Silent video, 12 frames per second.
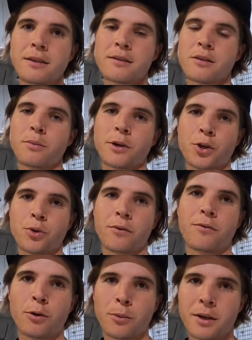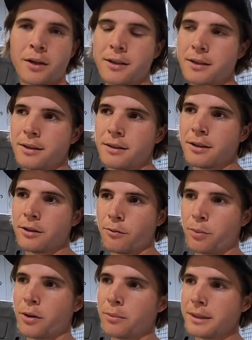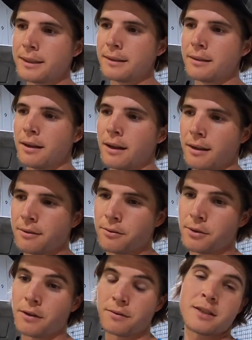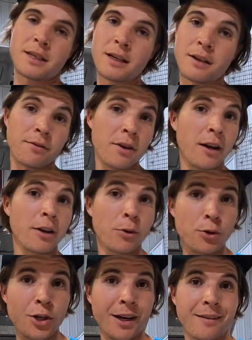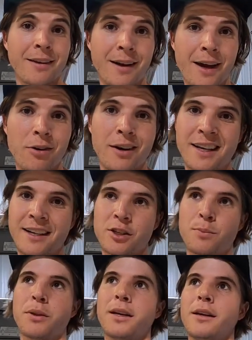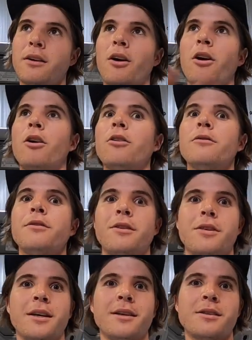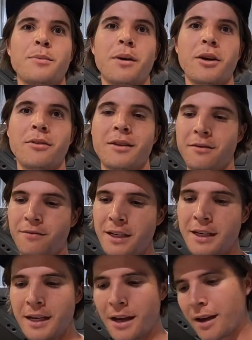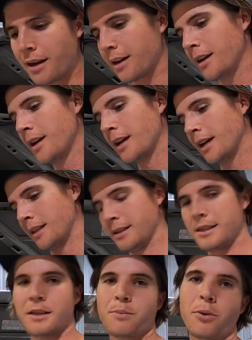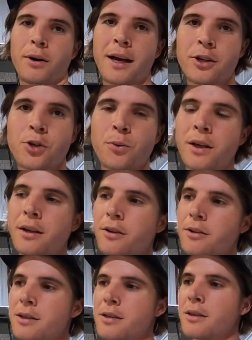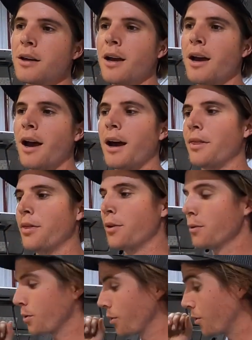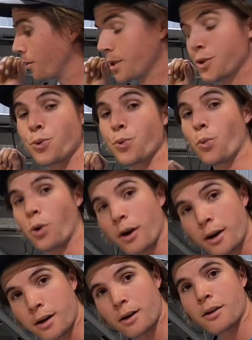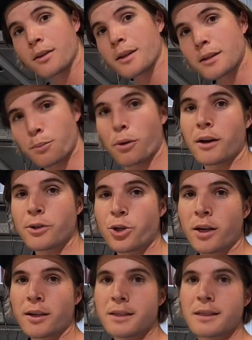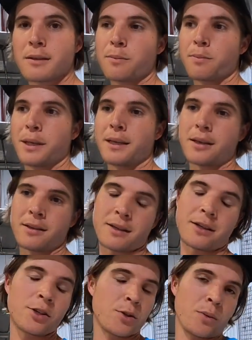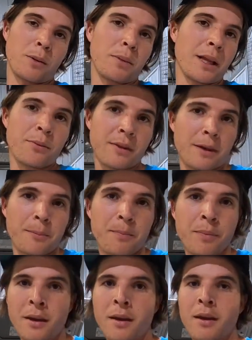and some of my short form content that you've probably seen. If not, go check that out. I explain all of the things about the VDI and the 6-port actuators. Those are going to work on this project because I just want to play with them.